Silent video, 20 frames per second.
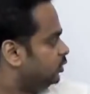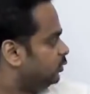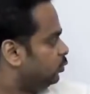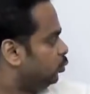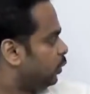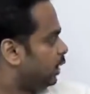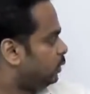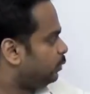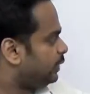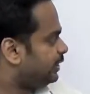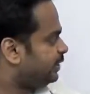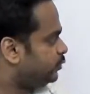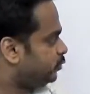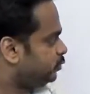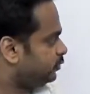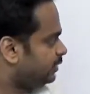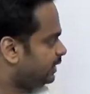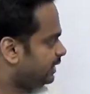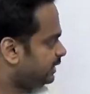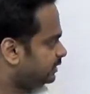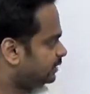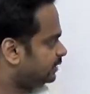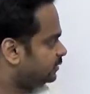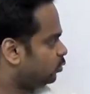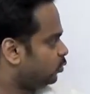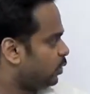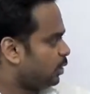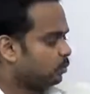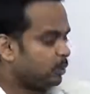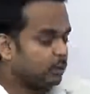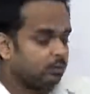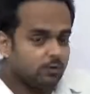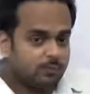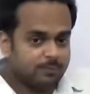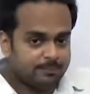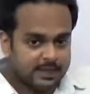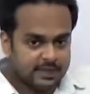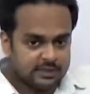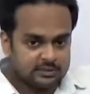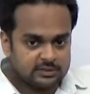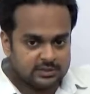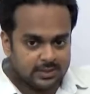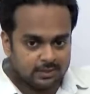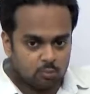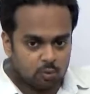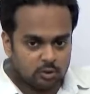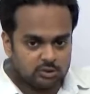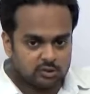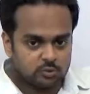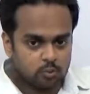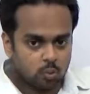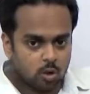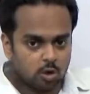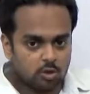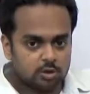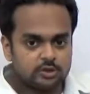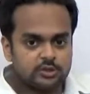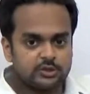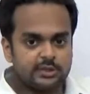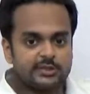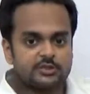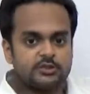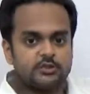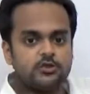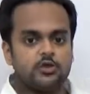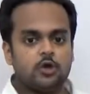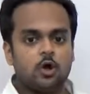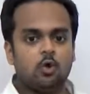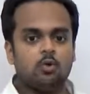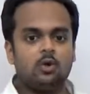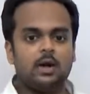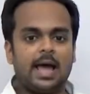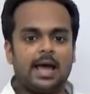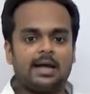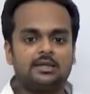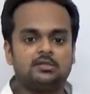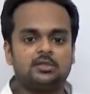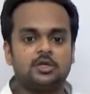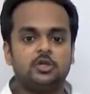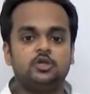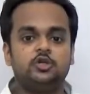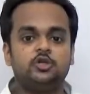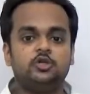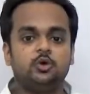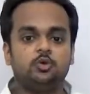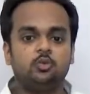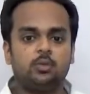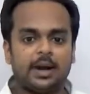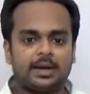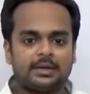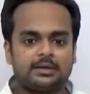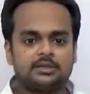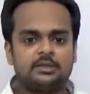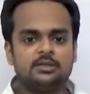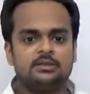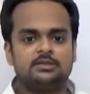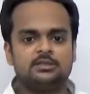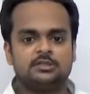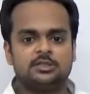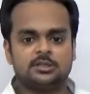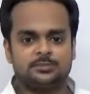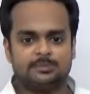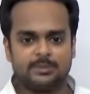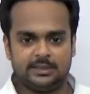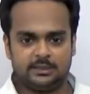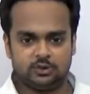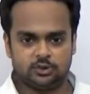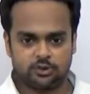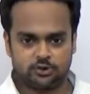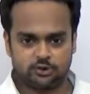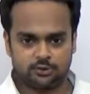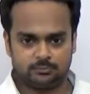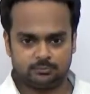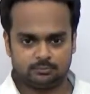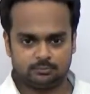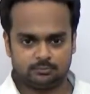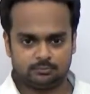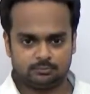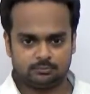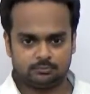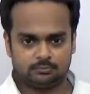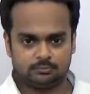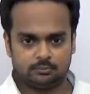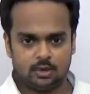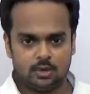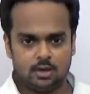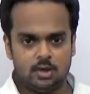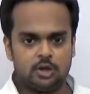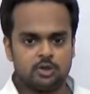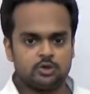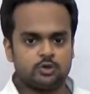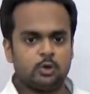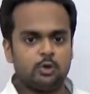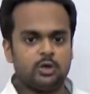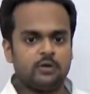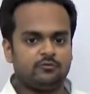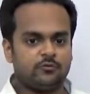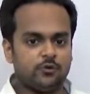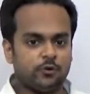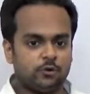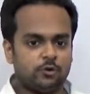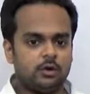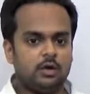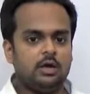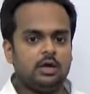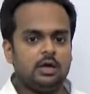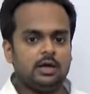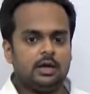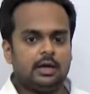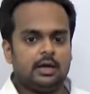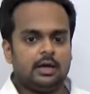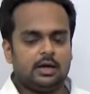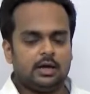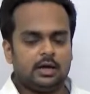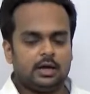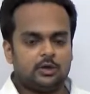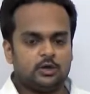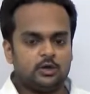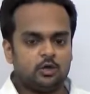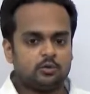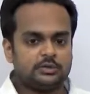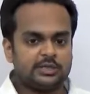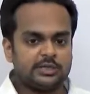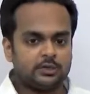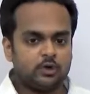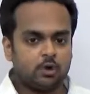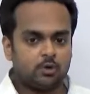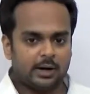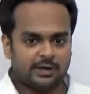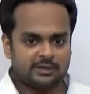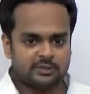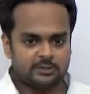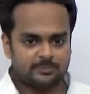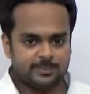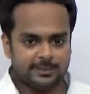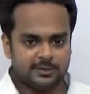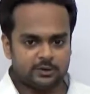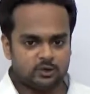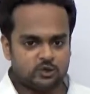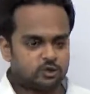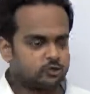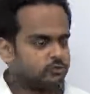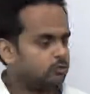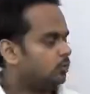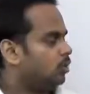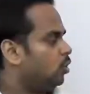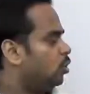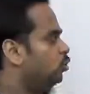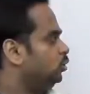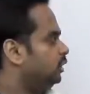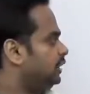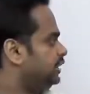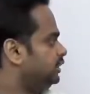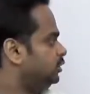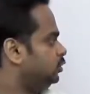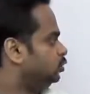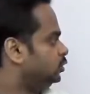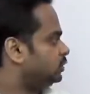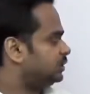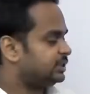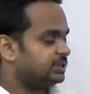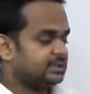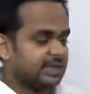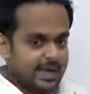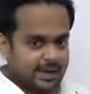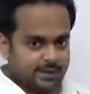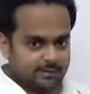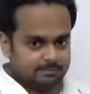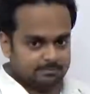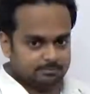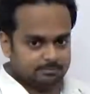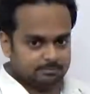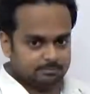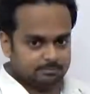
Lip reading: When we do this, when we repeat someone's words, it's known as direct speech. So if you're using direct speech, only use say.